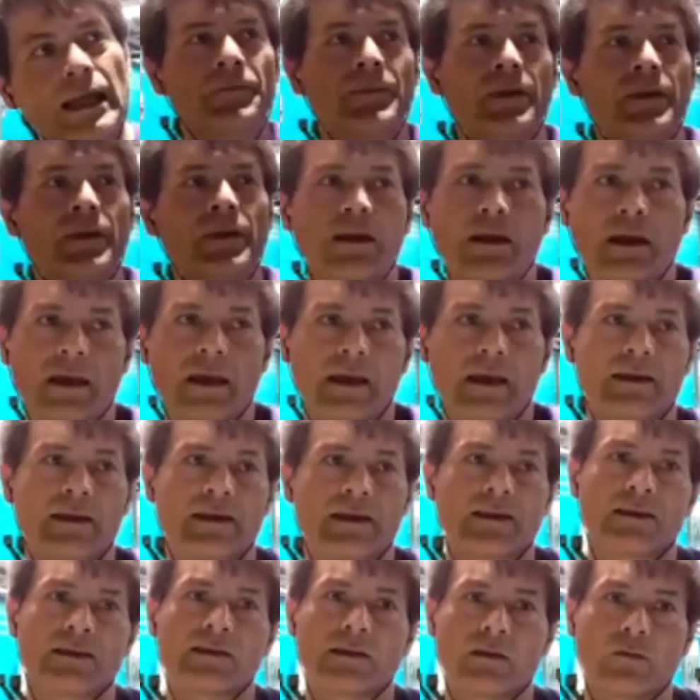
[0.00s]

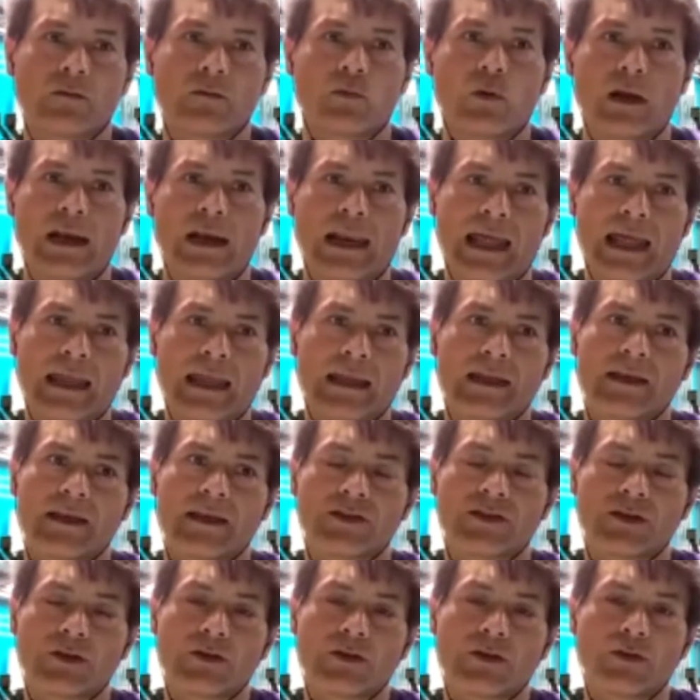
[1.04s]
is related
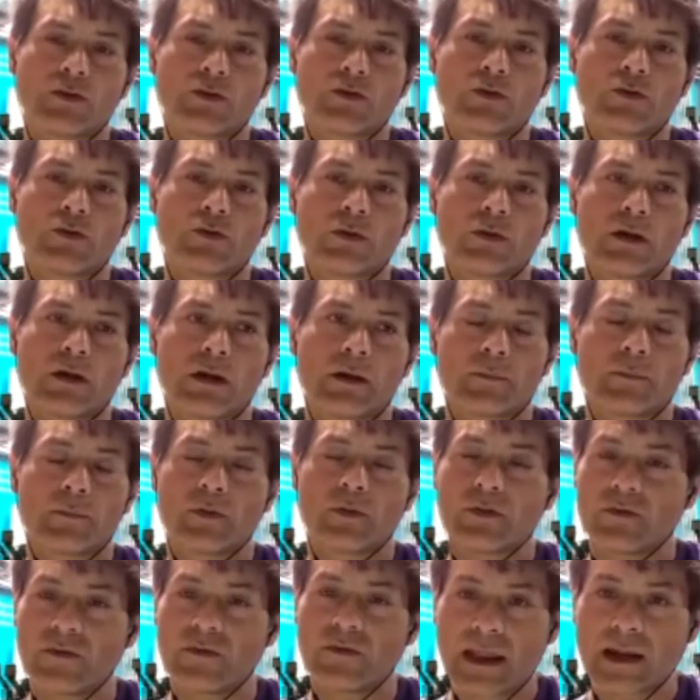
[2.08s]
to
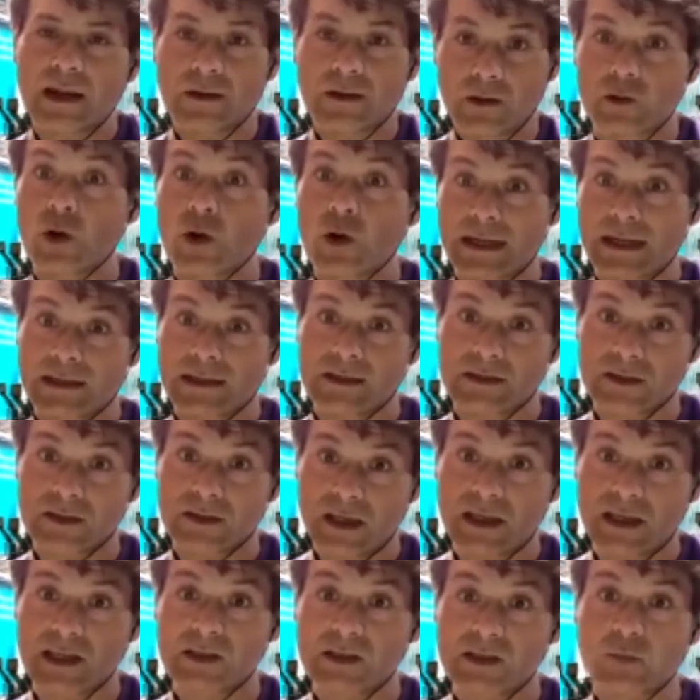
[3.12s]
a chronic
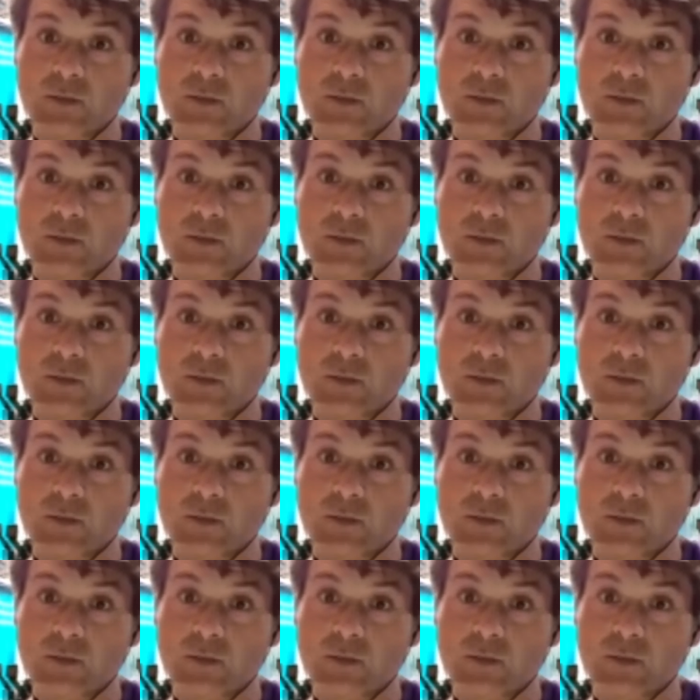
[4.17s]
disease,